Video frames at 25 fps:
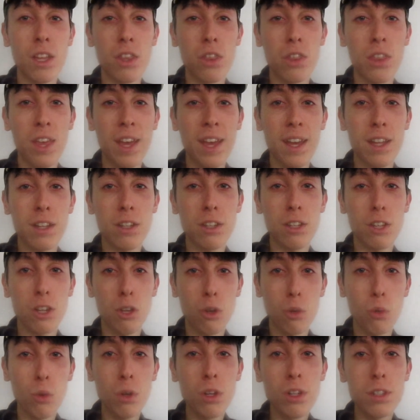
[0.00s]
that a
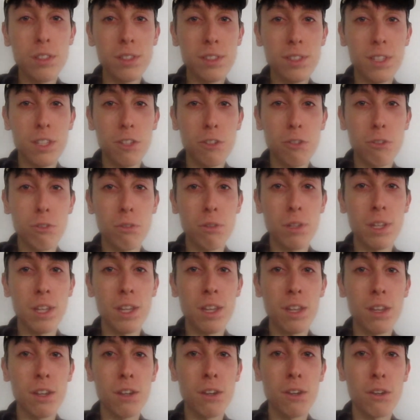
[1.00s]
quarter century
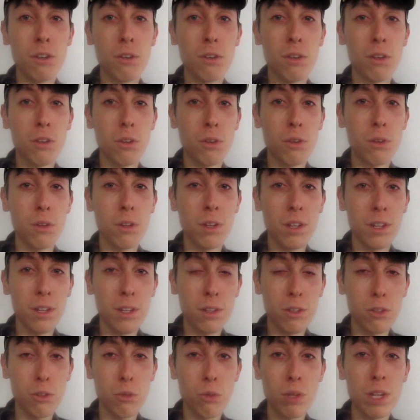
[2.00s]
ago,
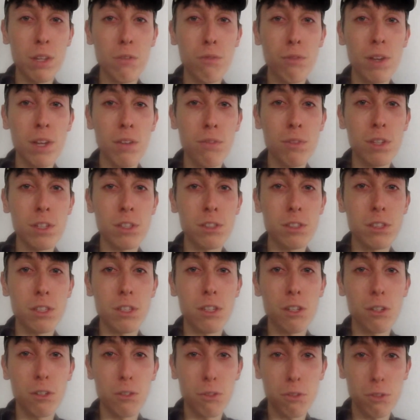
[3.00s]
25 years
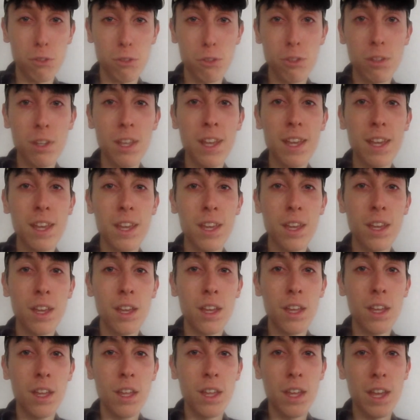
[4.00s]
ago today,
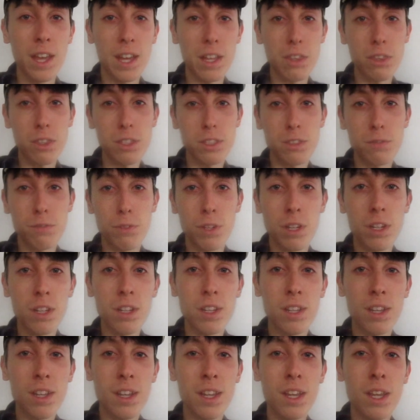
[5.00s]
at this very
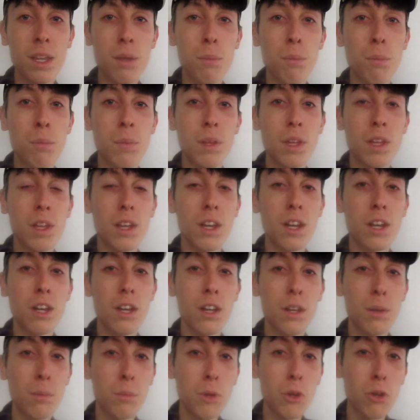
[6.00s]
time,
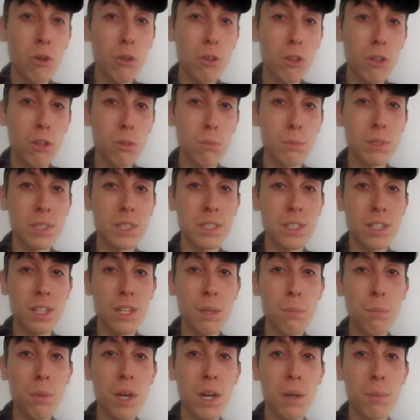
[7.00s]
Oklahoma
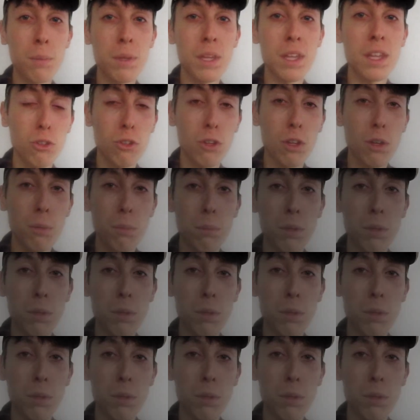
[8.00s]
City bombing took